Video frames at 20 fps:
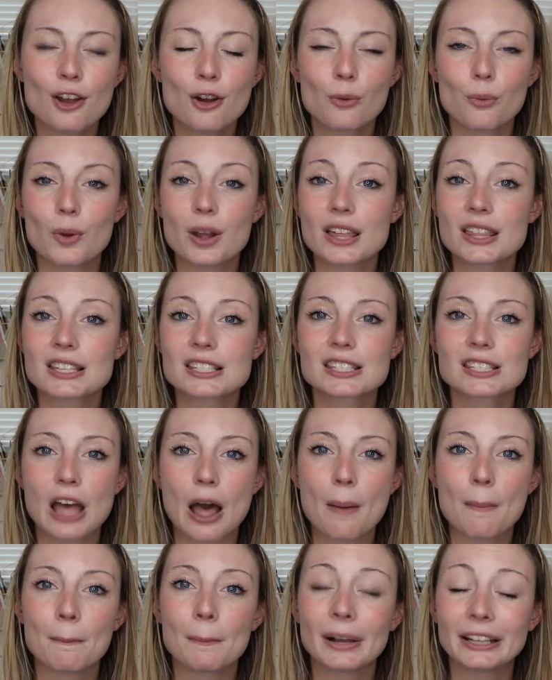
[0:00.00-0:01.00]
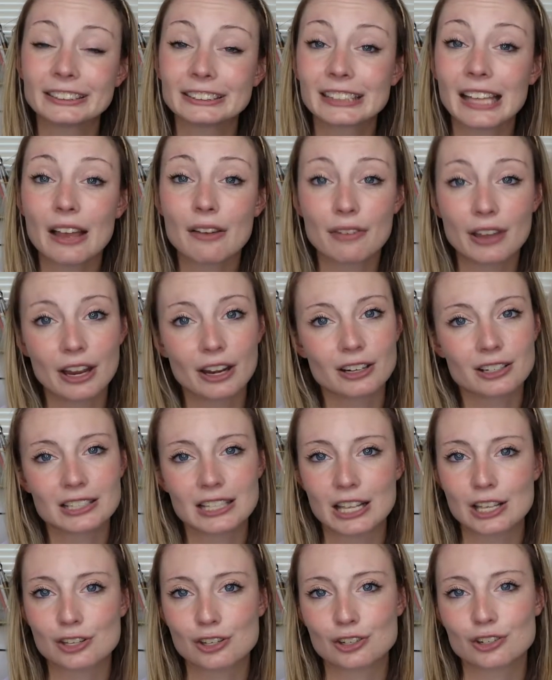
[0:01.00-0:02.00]
with some must-have hair
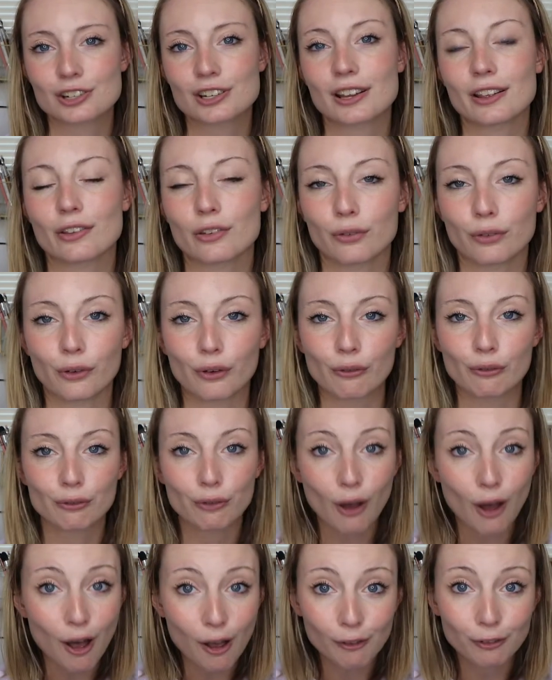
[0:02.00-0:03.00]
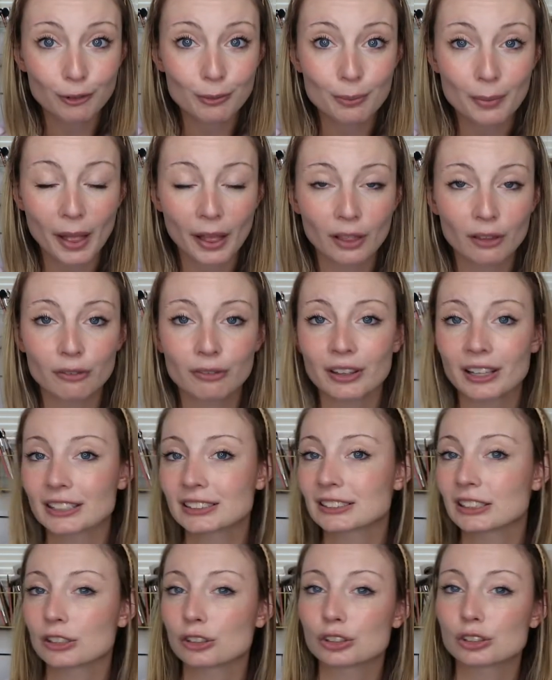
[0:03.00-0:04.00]
accessories for fall from
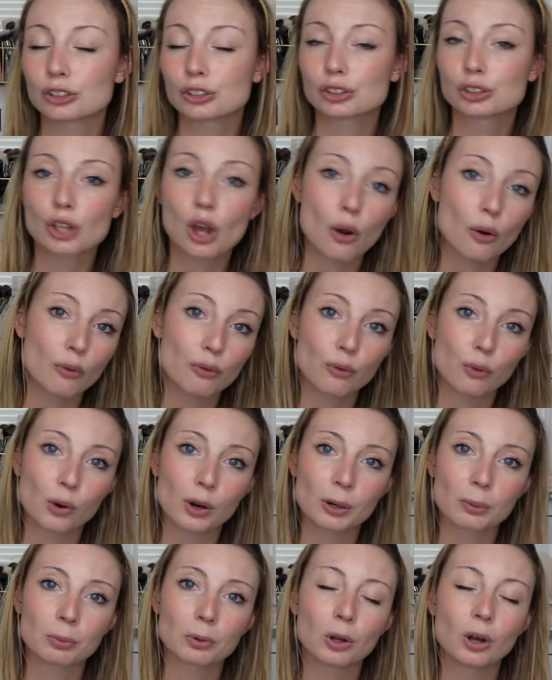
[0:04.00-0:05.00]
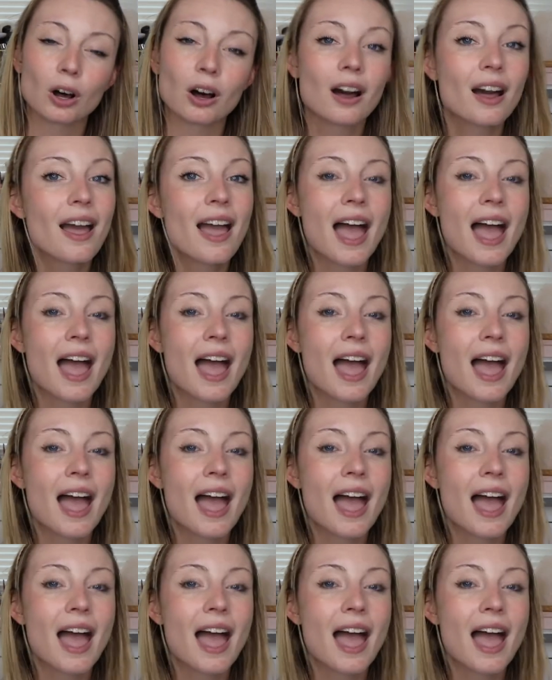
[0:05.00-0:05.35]
Bellafix that are so affordable.